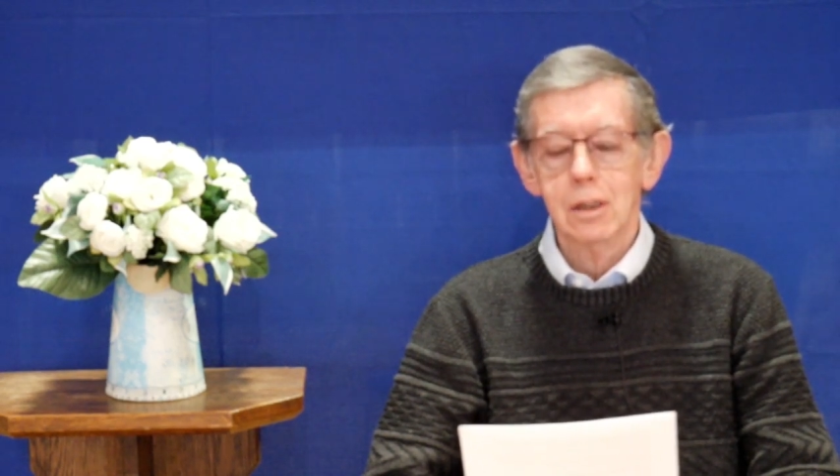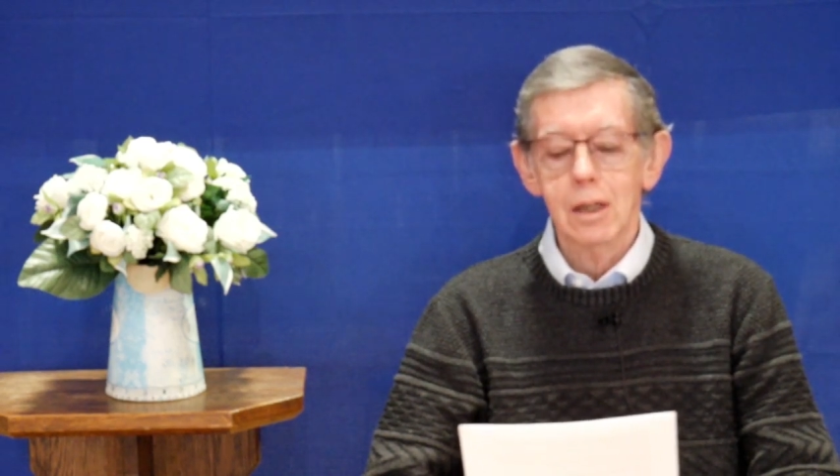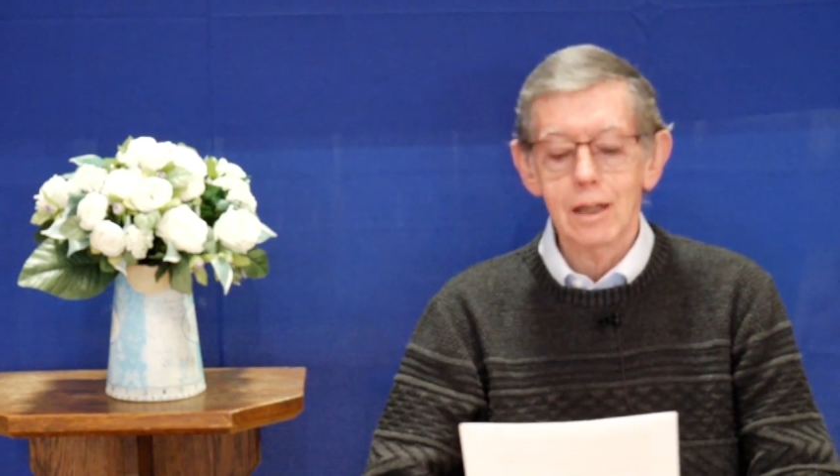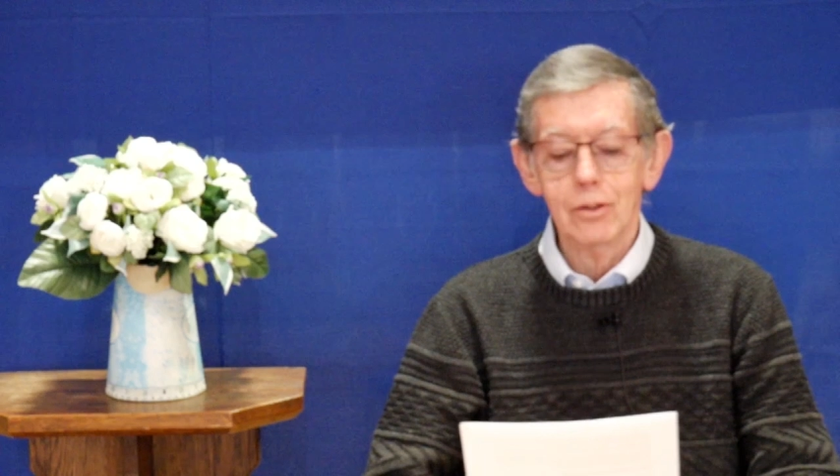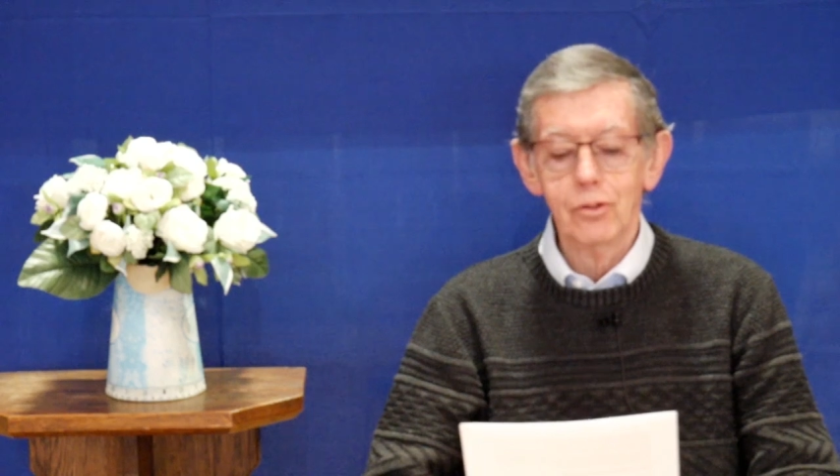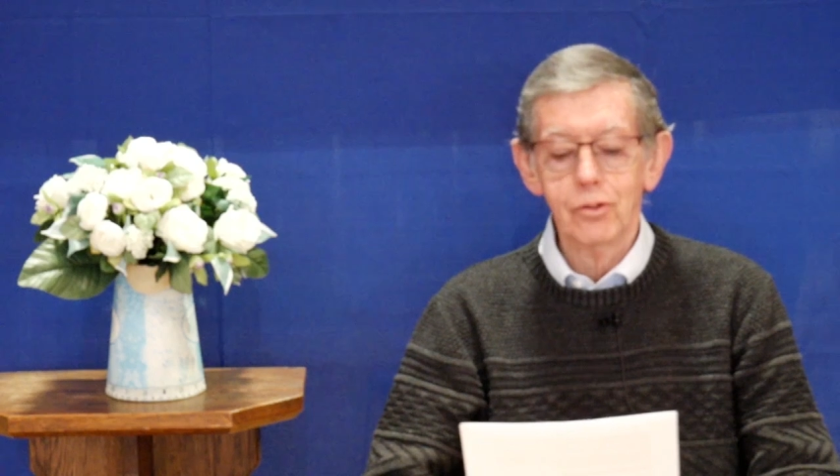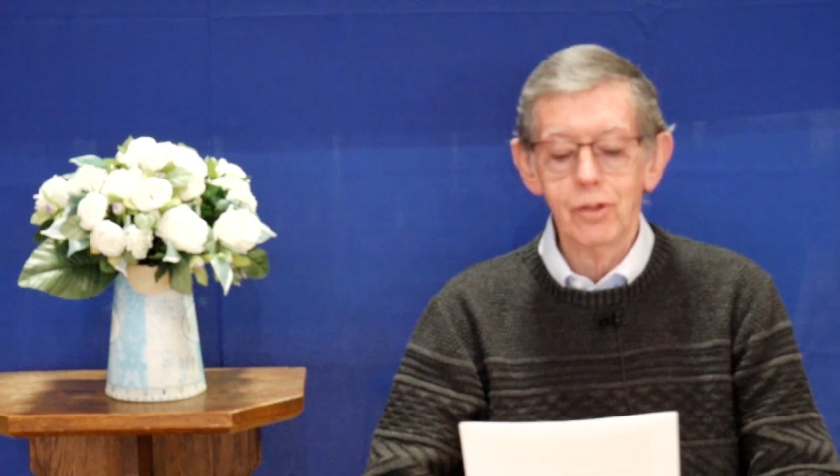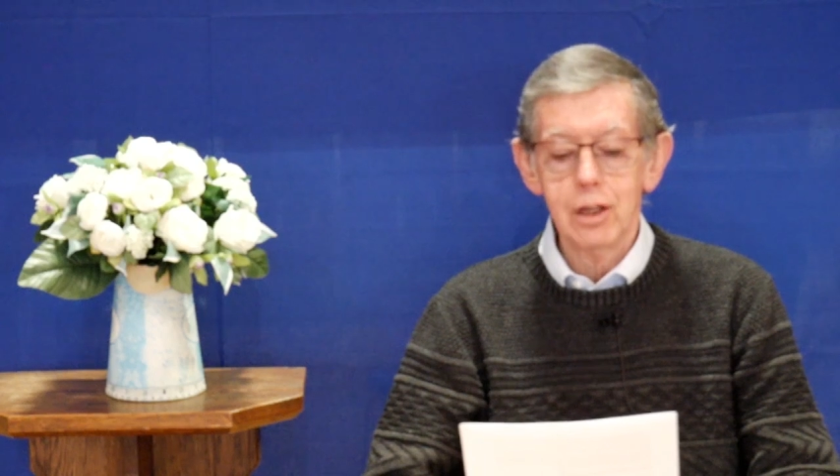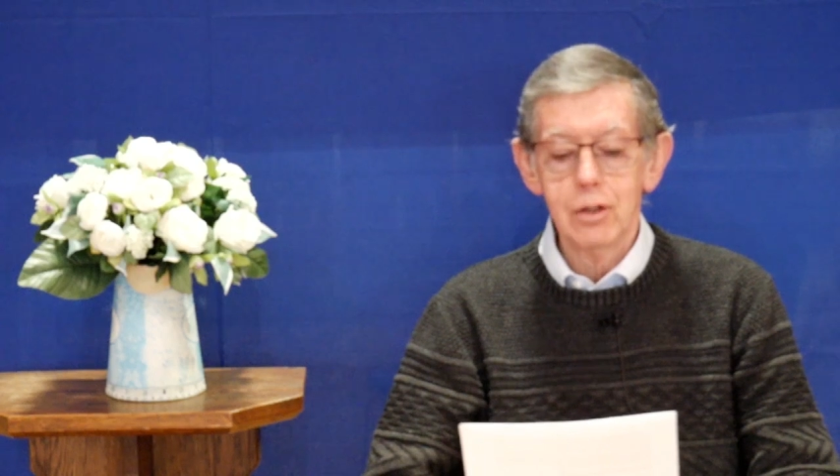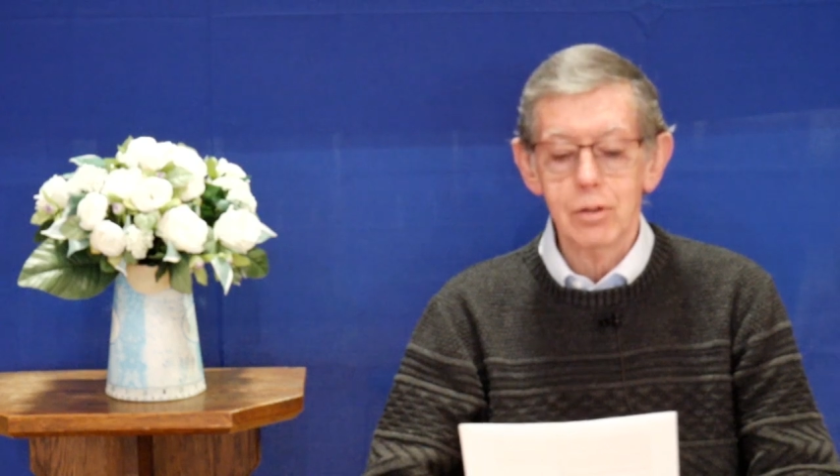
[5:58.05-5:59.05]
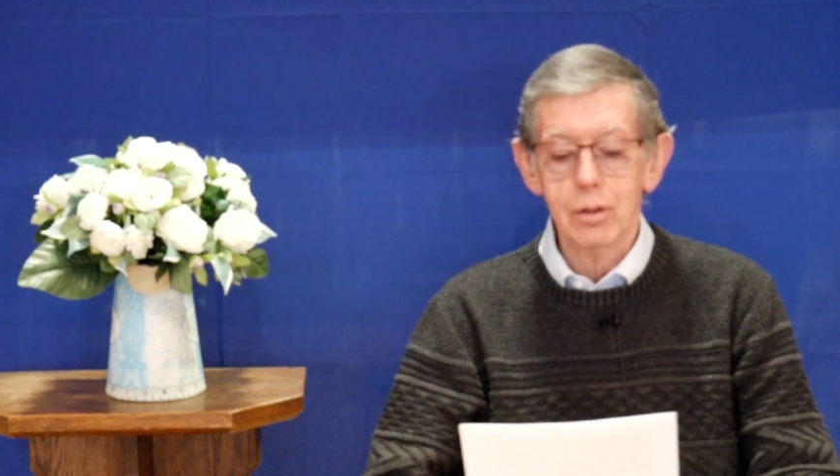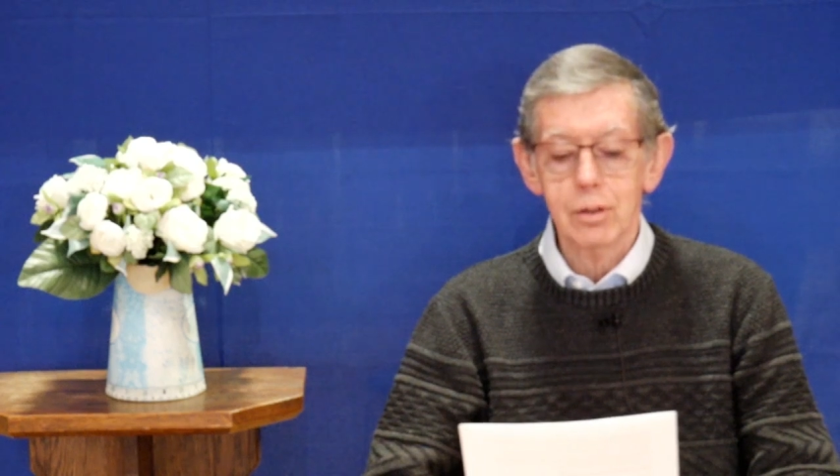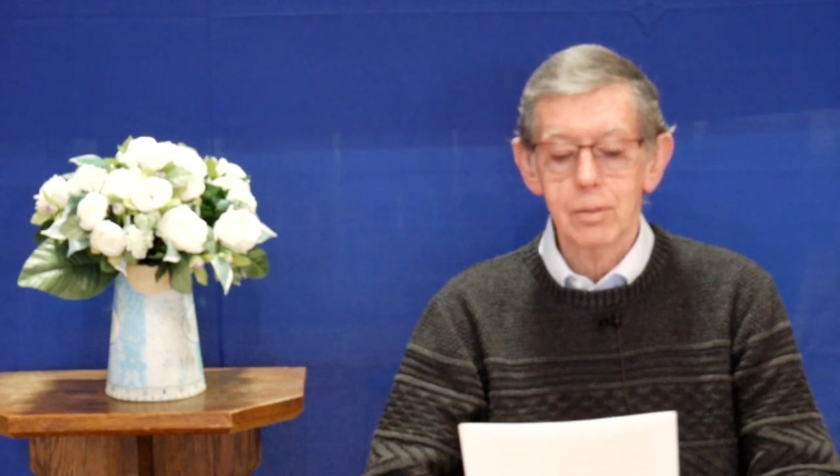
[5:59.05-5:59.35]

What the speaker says: and sacred.